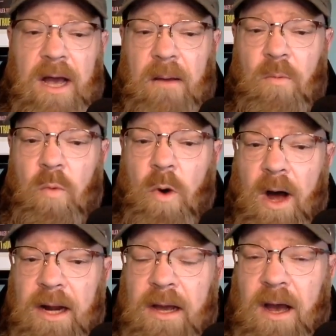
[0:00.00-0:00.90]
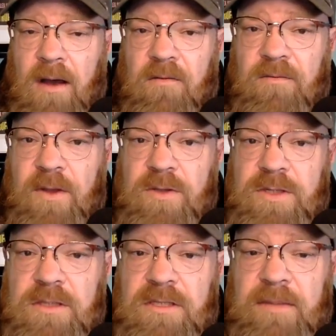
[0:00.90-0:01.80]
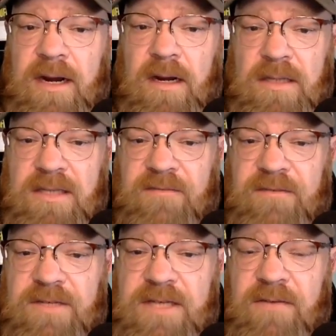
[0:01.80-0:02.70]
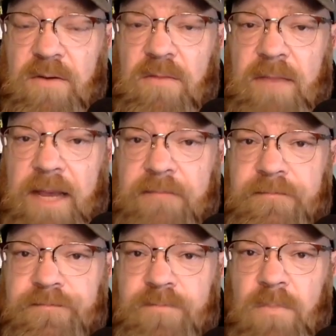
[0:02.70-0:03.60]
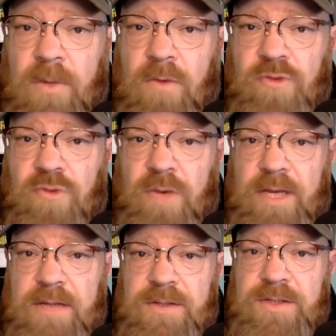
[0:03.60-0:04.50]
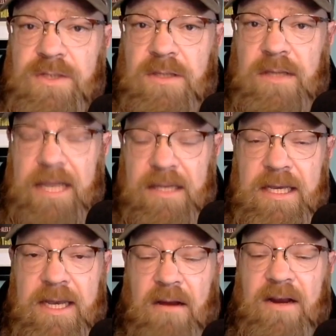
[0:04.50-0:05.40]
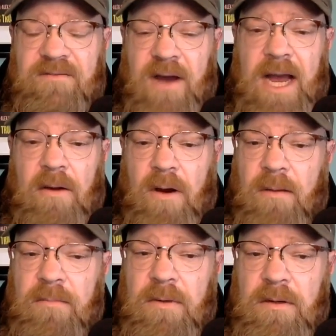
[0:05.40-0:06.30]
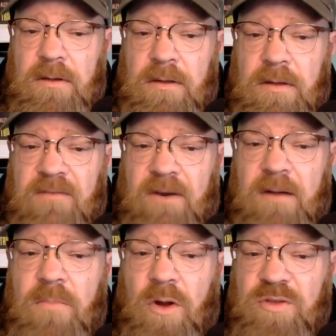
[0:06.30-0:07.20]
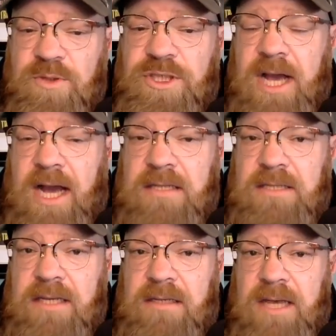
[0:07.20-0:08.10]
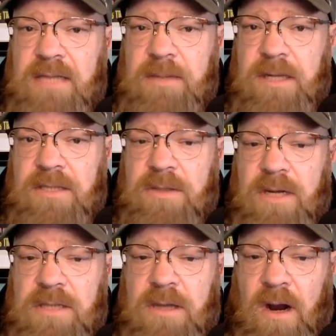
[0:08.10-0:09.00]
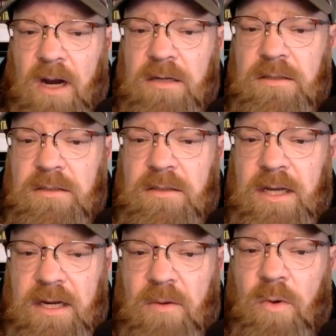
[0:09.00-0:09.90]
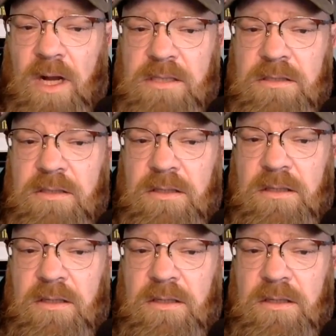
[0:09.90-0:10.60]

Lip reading: One of those Good Samaritans, a 57-year-old man, drew his legally carried firearm and fired multiple shots at Espinal Estrada's car, hitting it once.